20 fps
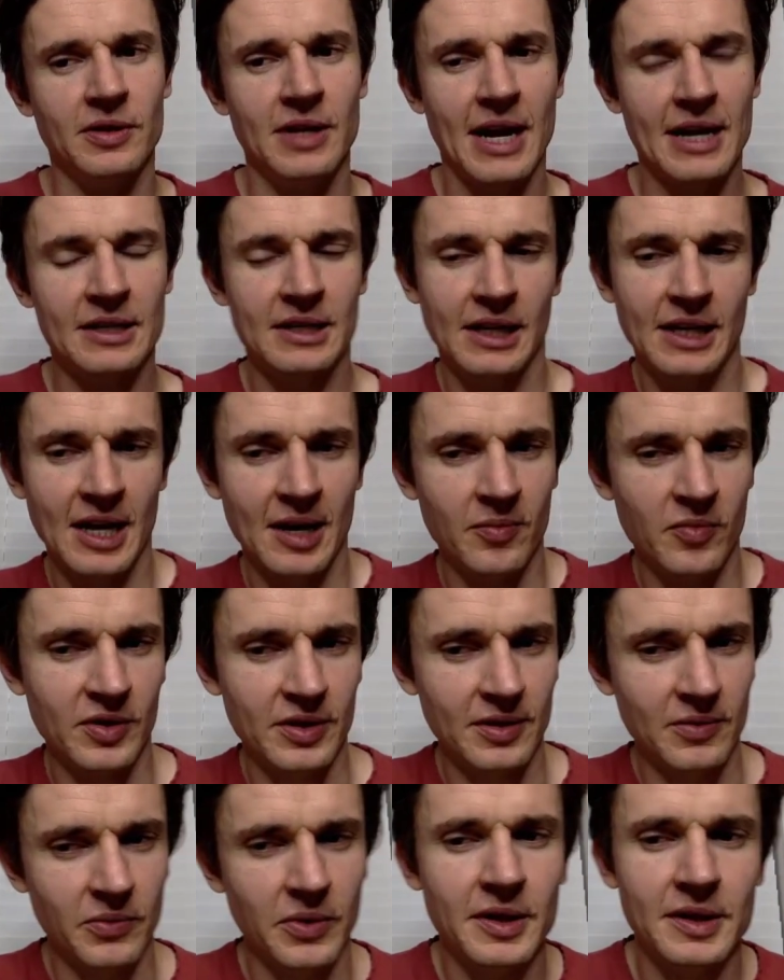It actually came
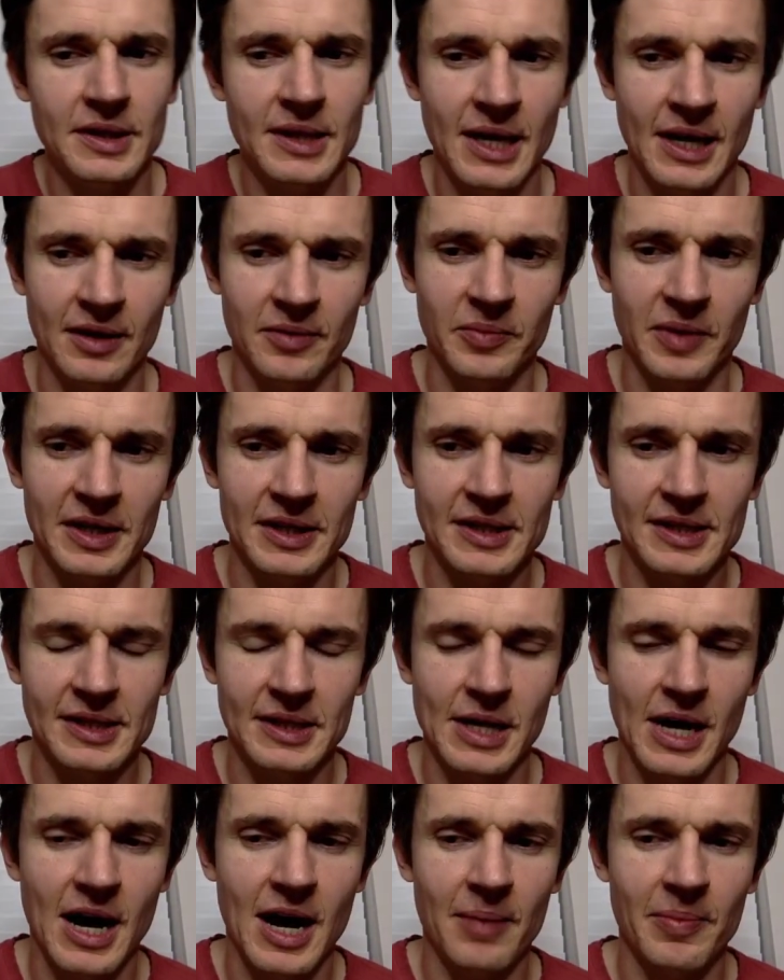within 1 tick of my
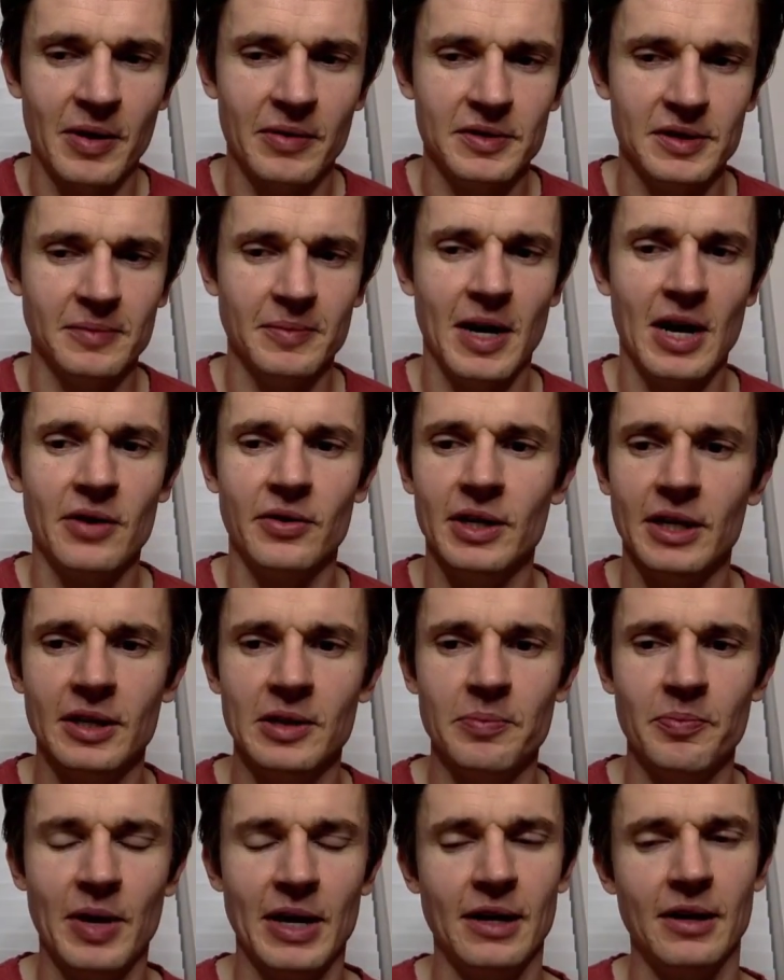stop. I was about ready
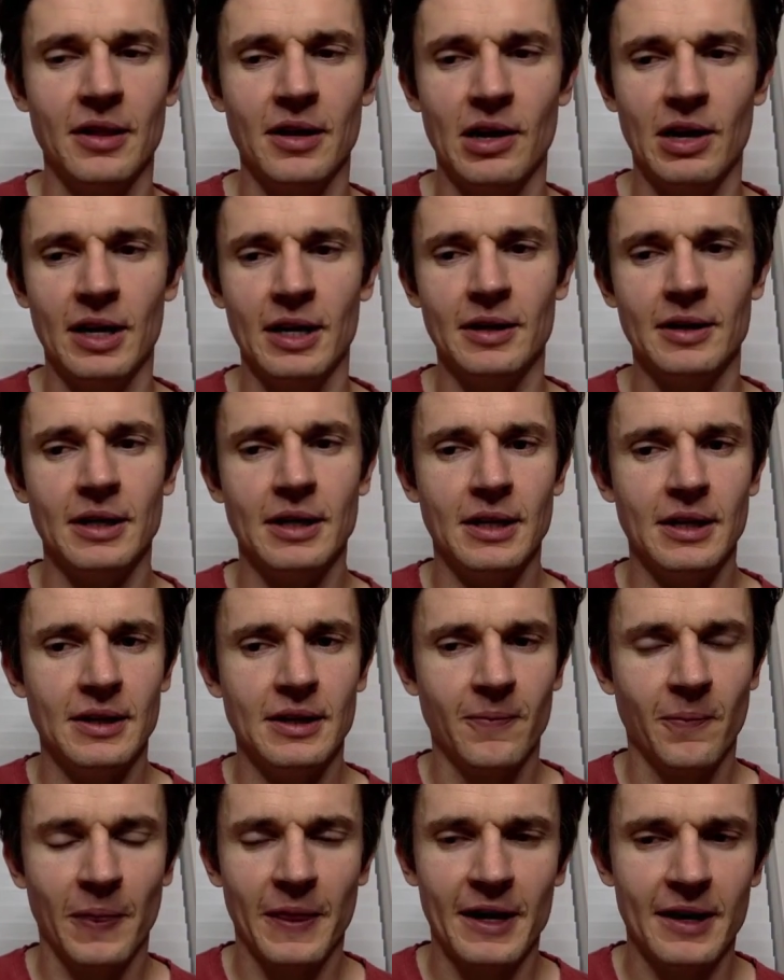to bail on it,
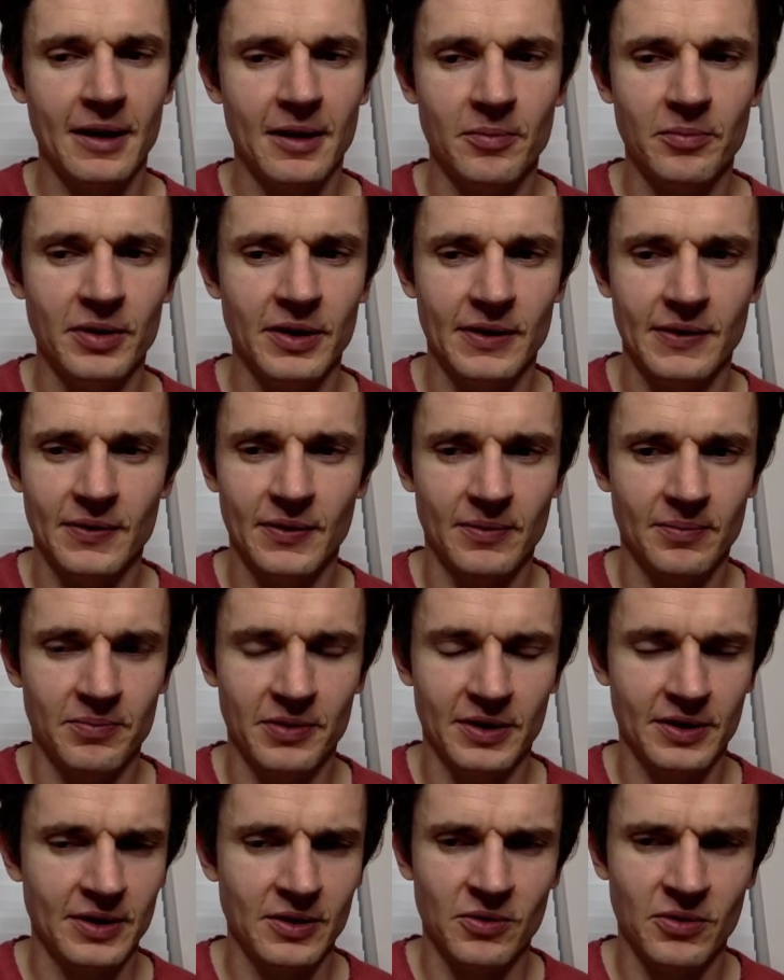
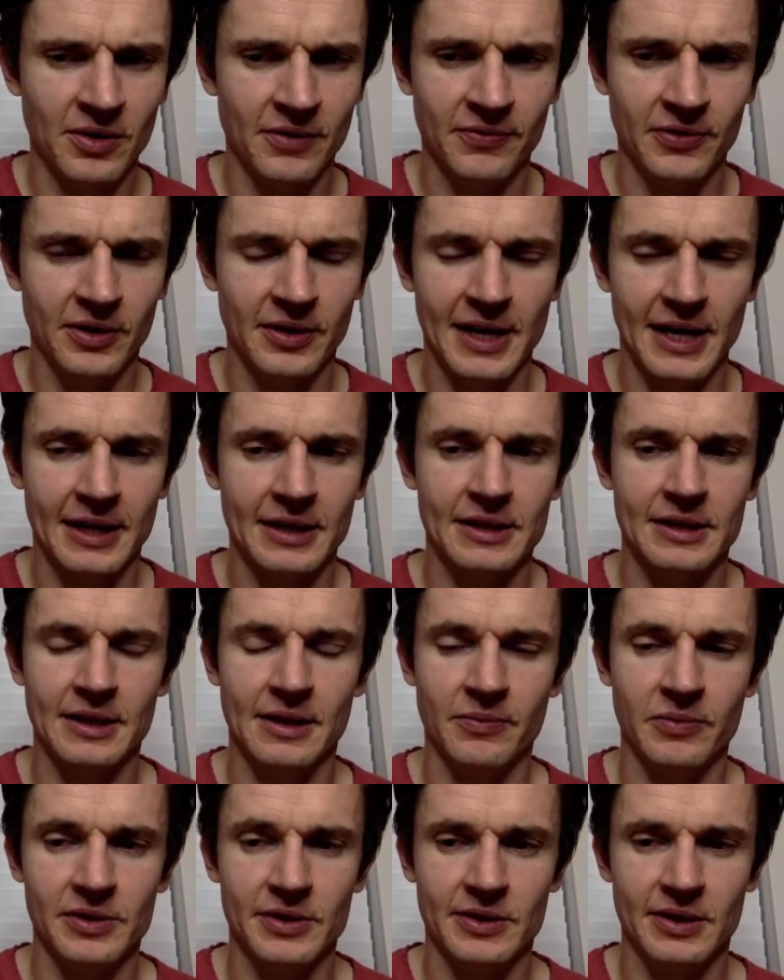but the order flow, like I
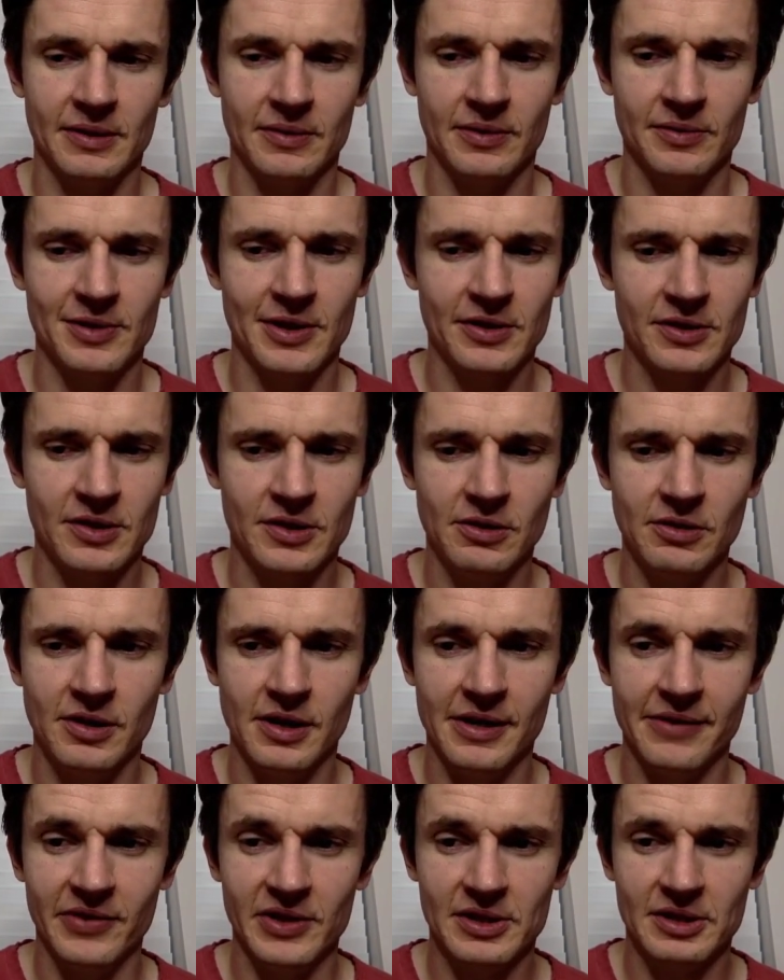said, it was just too
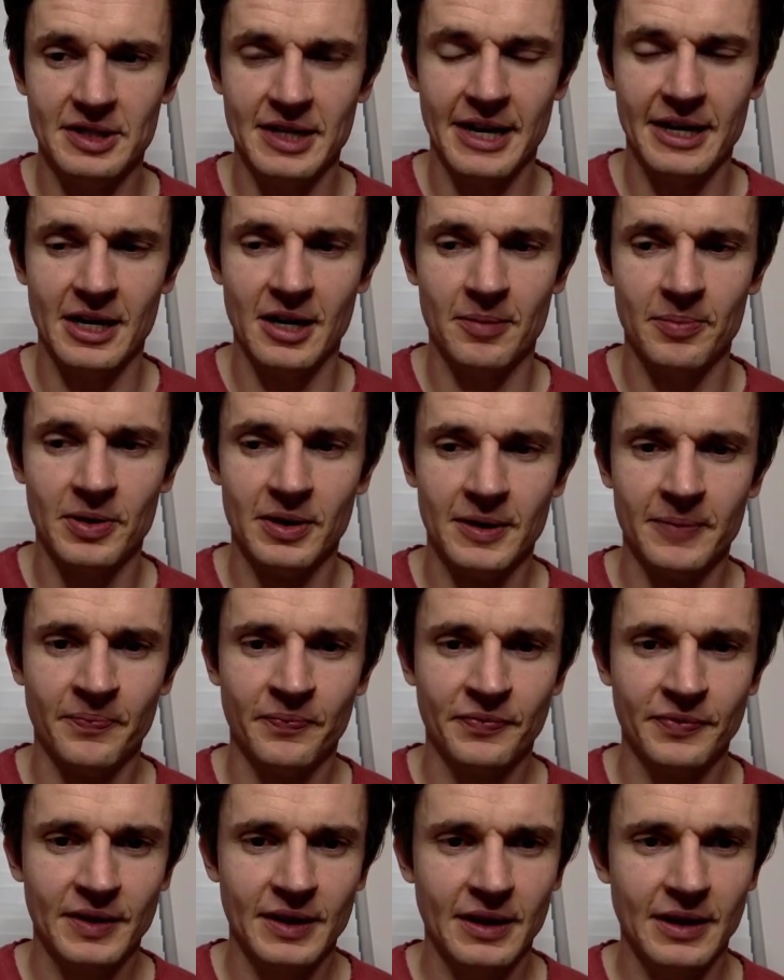good of a setup,
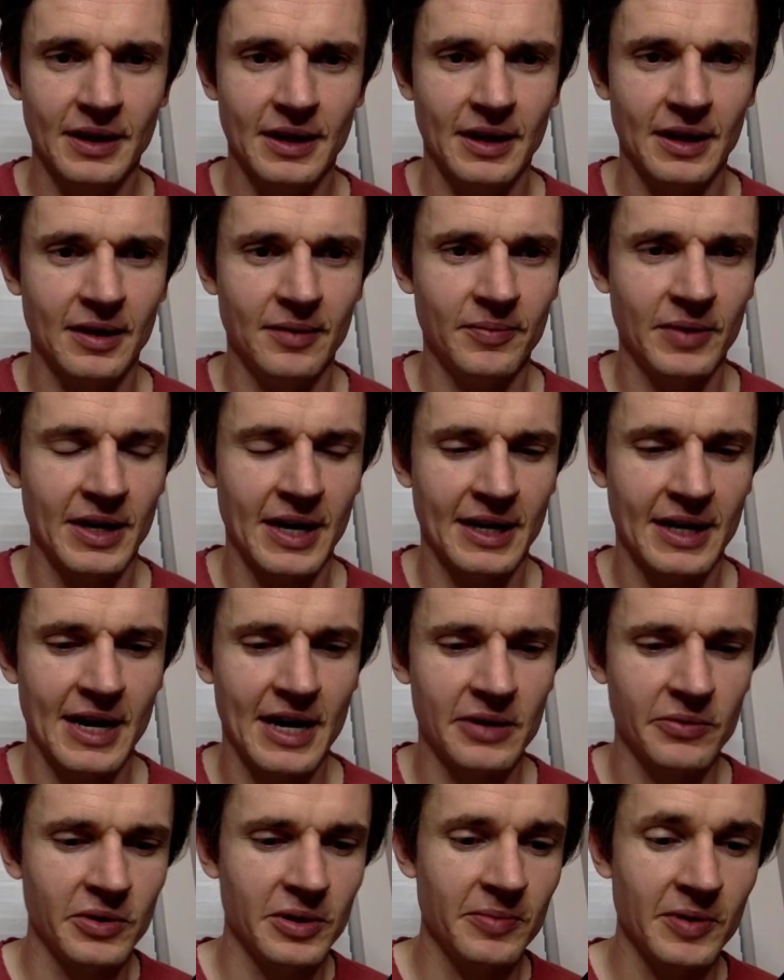and I
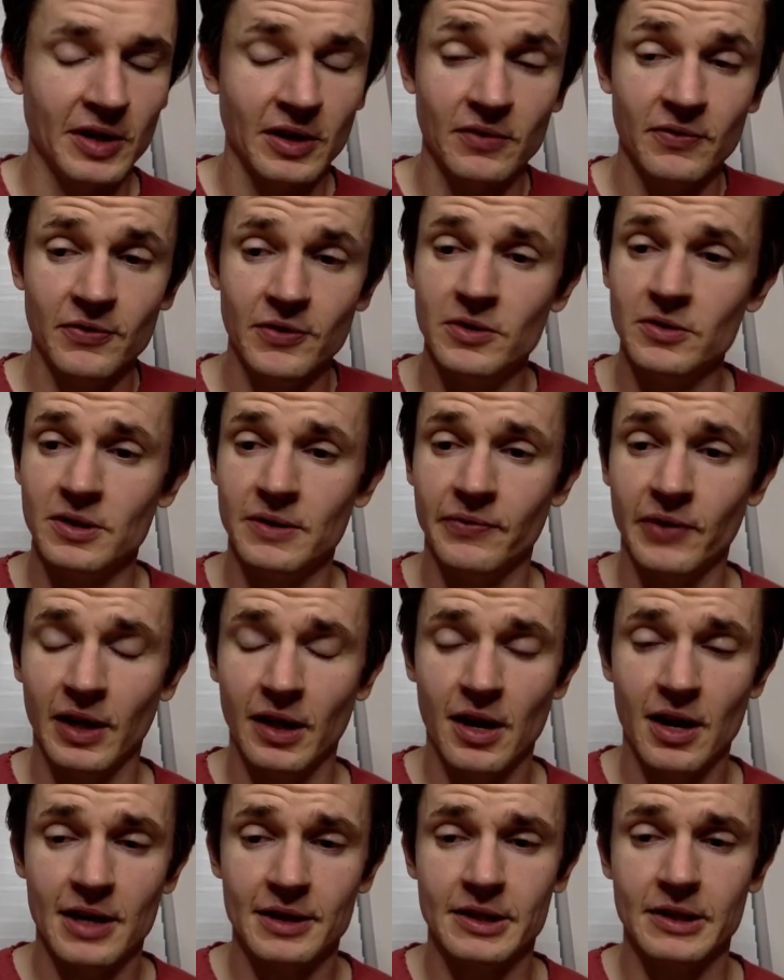kind of would have been confused if I
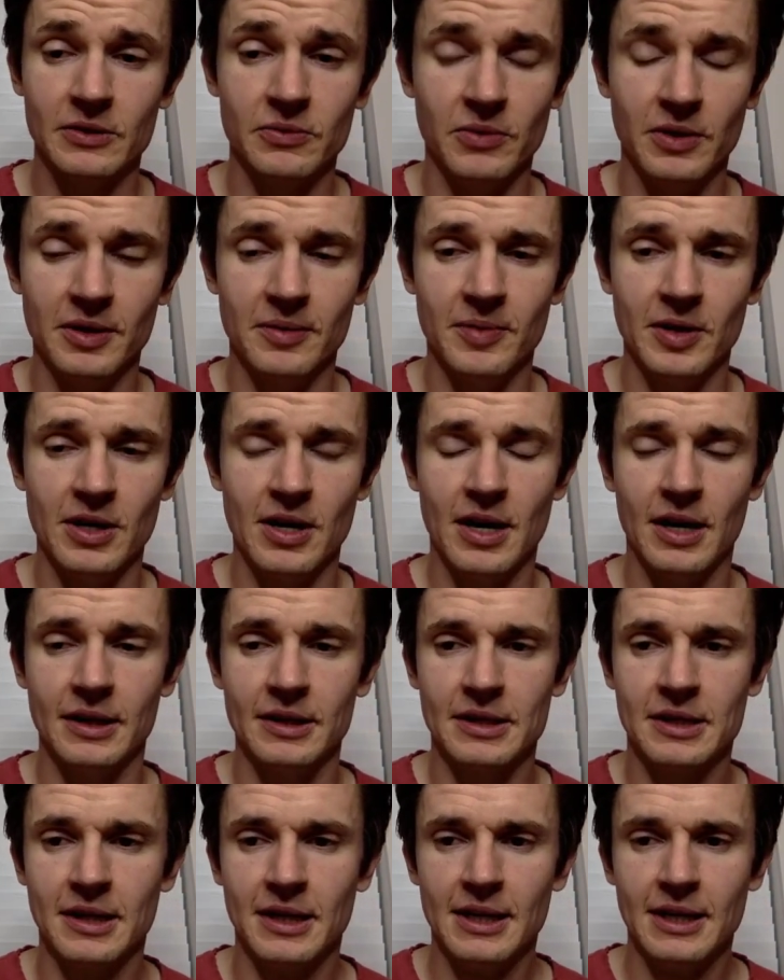lost this one, to be
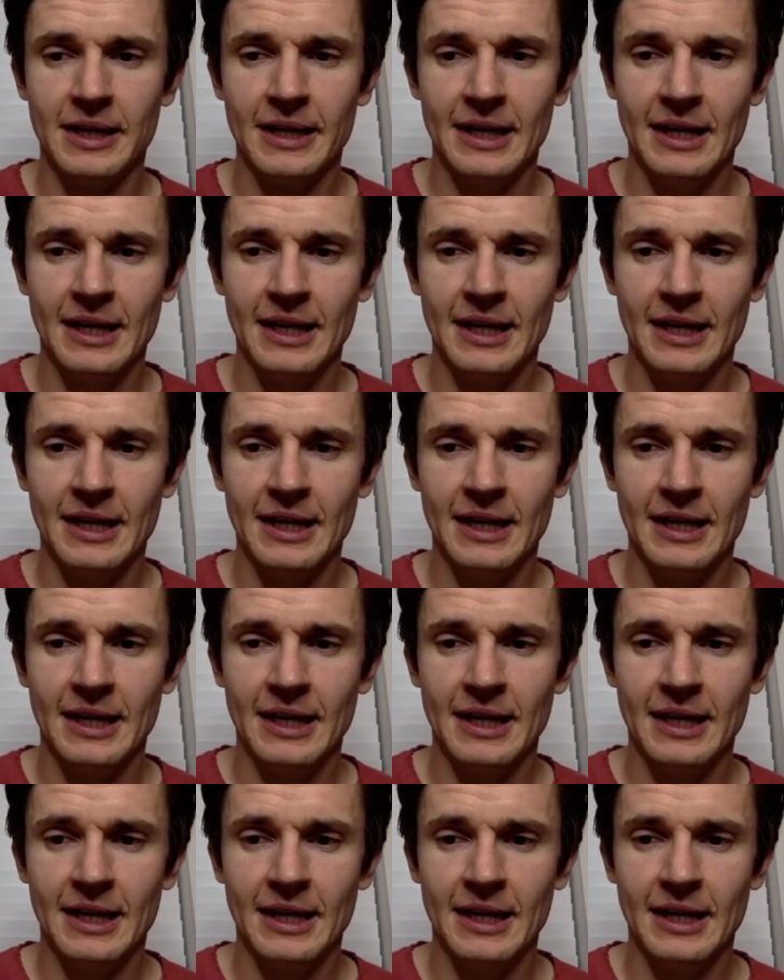honest.